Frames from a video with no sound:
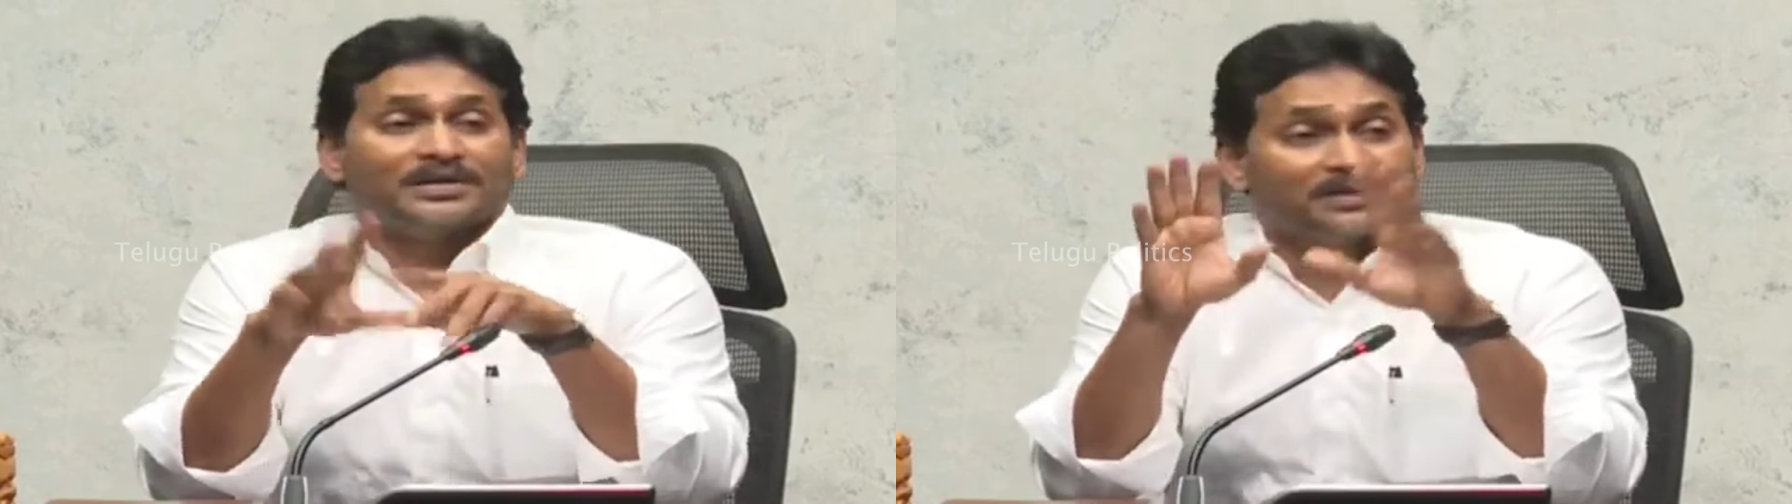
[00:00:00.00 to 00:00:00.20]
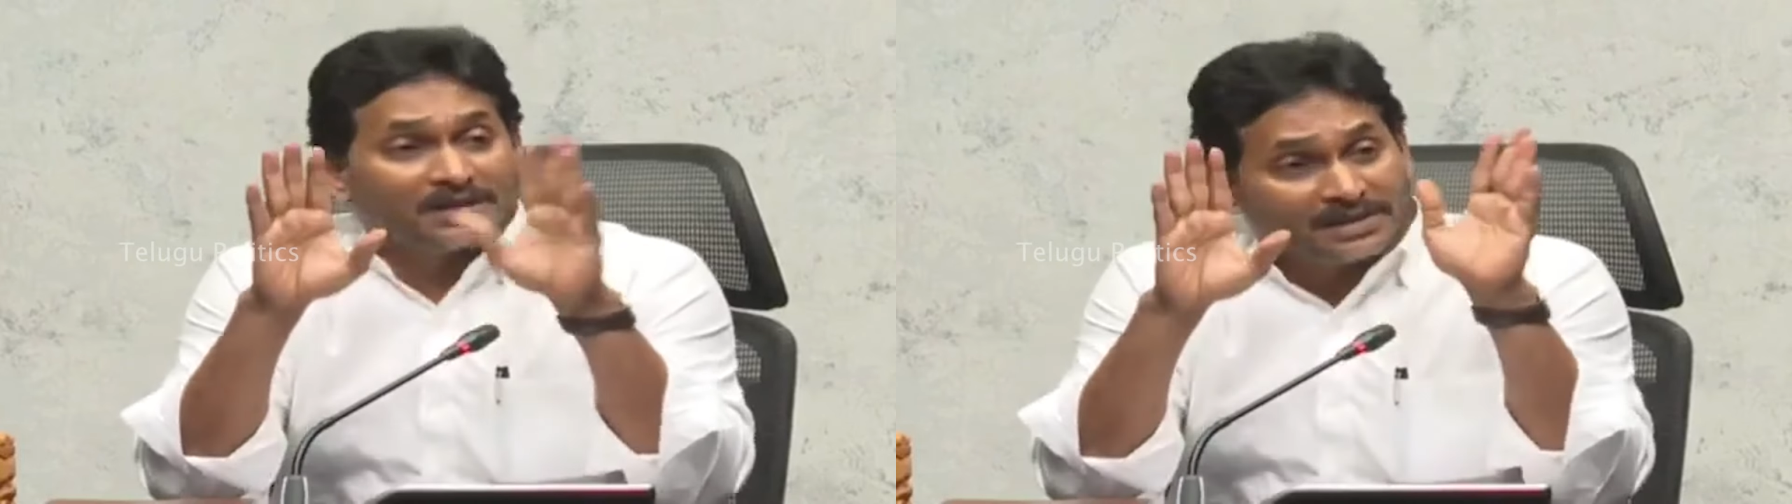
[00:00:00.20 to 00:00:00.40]

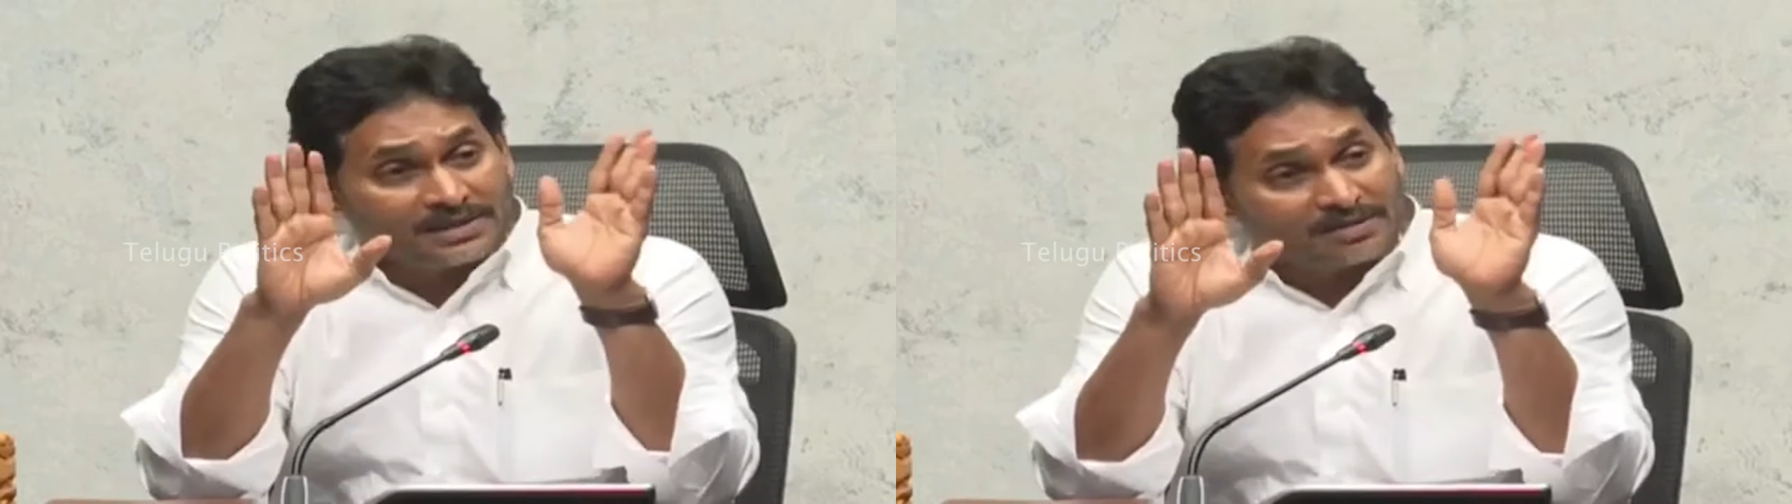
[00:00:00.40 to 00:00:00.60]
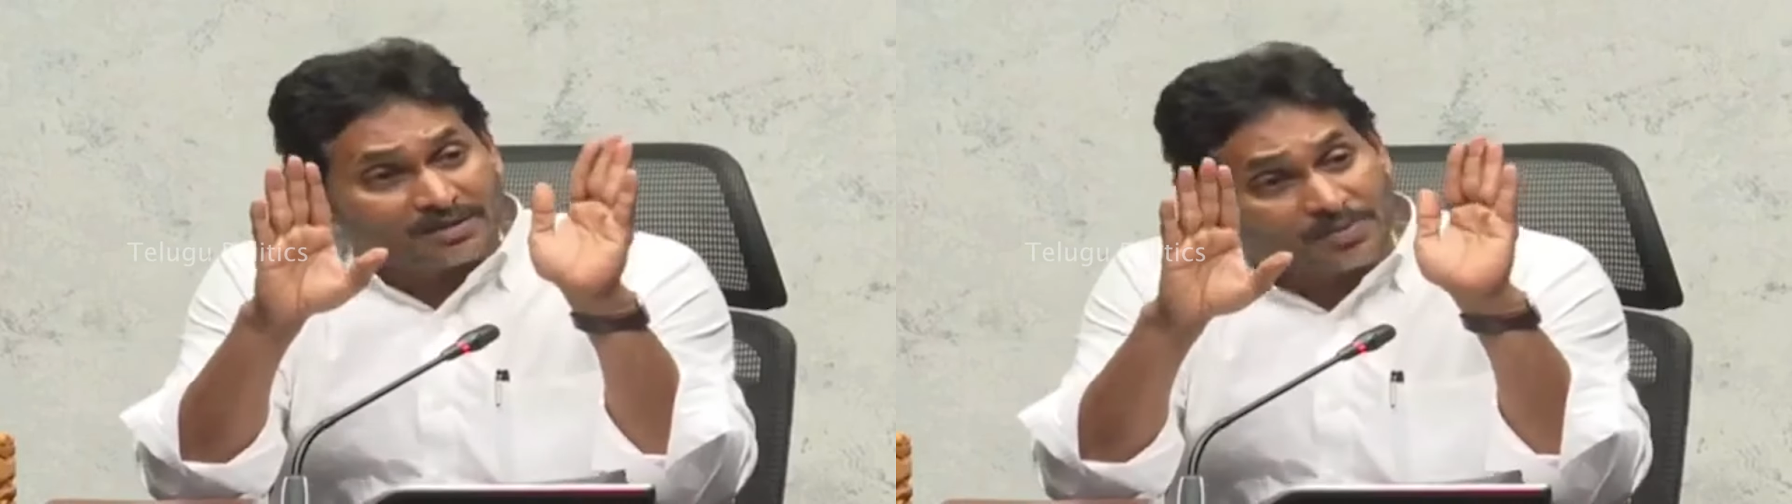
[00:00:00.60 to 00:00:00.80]
there, there,
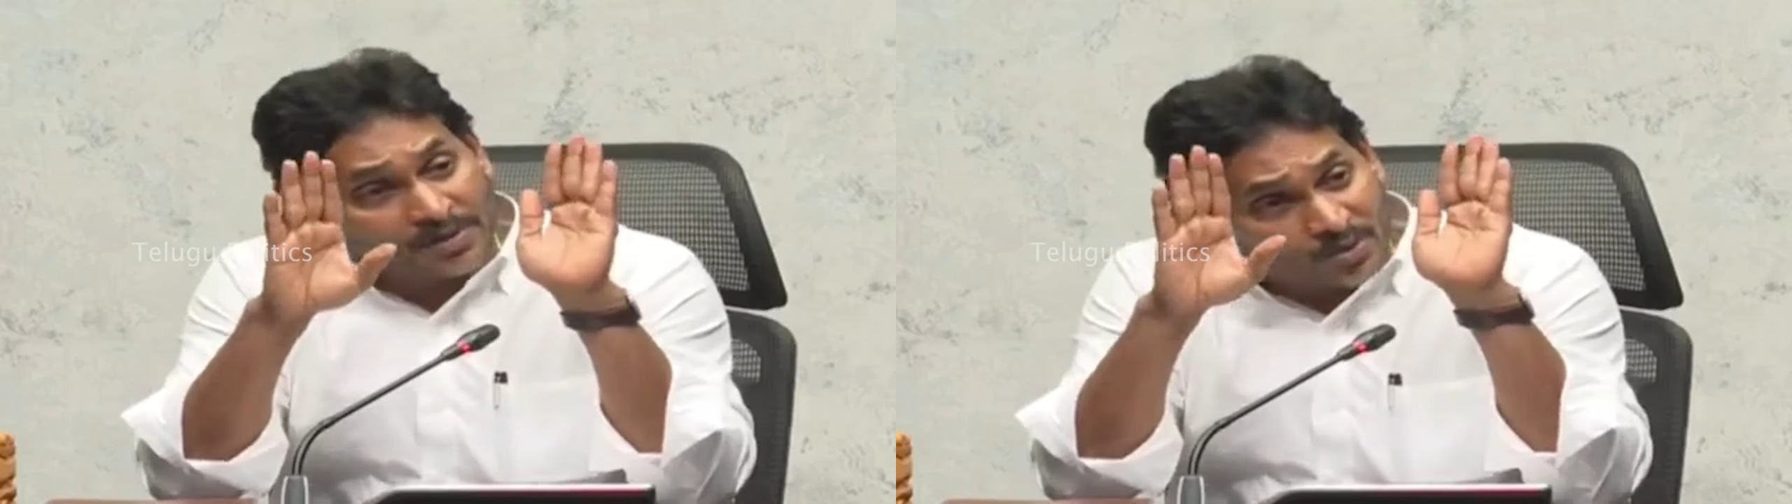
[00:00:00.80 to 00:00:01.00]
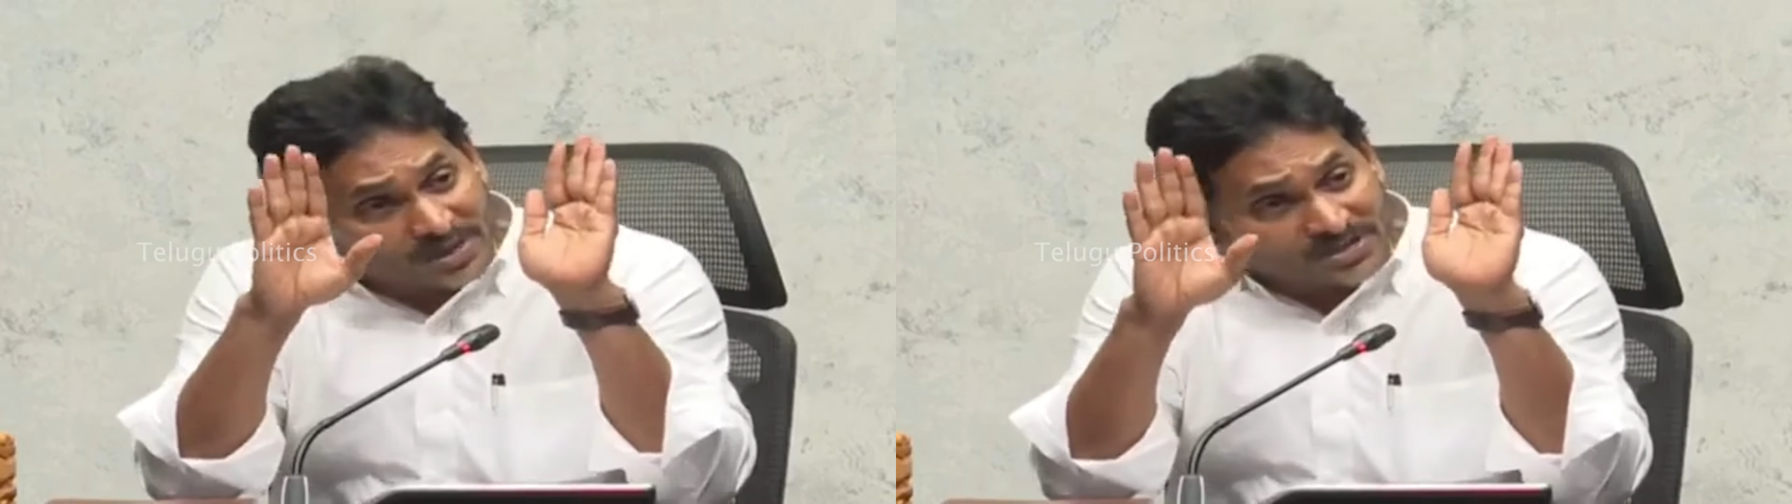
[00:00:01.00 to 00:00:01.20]
there were
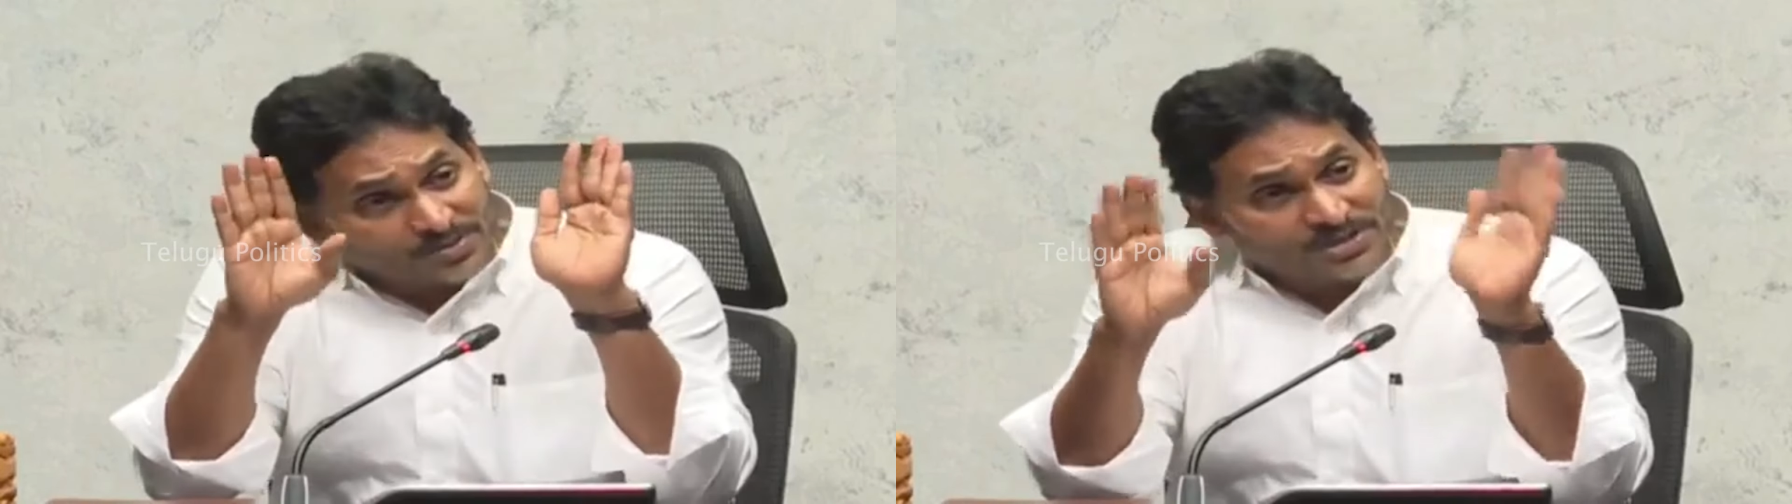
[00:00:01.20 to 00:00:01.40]
POS